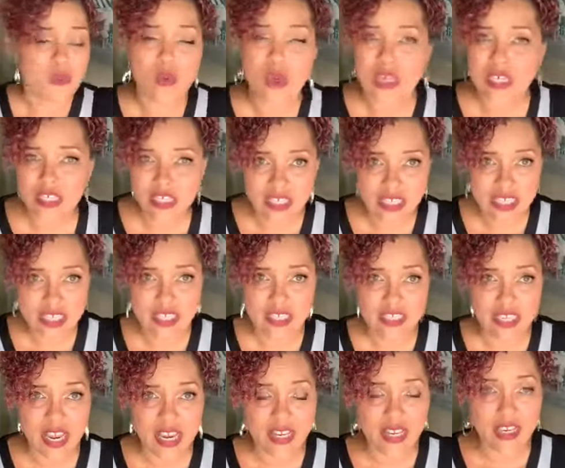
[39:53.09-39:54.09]
We can just get
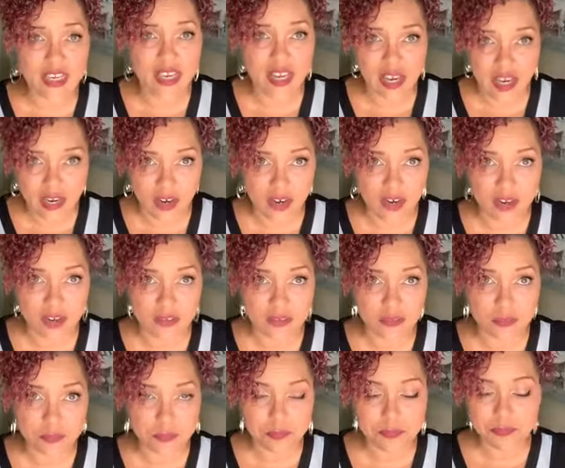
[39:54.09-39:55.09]
this taken care
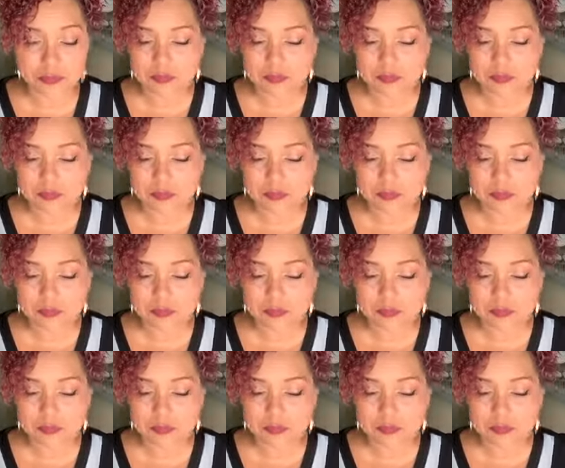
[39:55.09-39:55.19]
of.